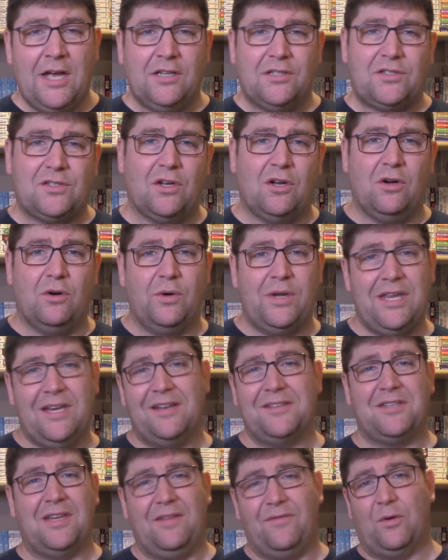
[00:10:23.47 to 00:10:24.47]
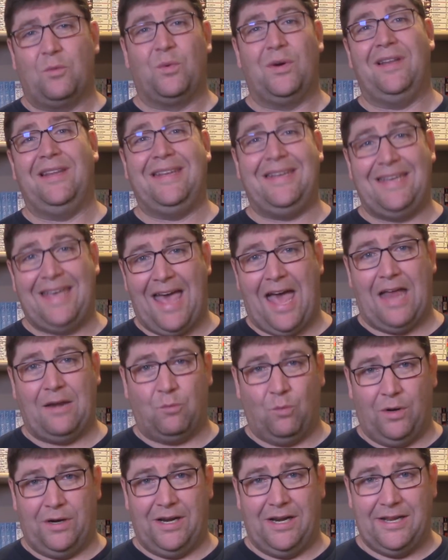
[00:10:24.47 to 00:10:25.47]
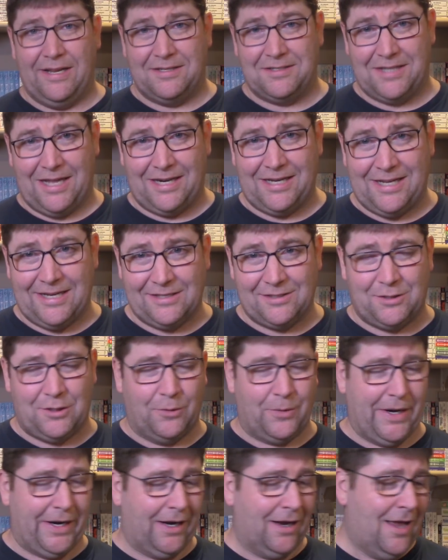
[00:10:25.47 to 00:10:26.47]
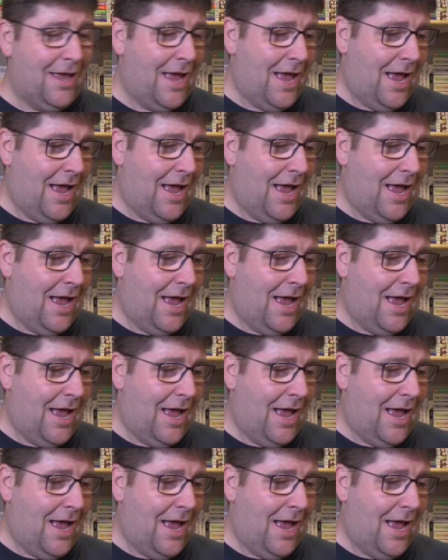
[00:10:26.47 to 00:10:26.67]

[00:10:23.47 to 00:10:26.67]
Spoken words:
So he doesn't even really get what it is that he's doing.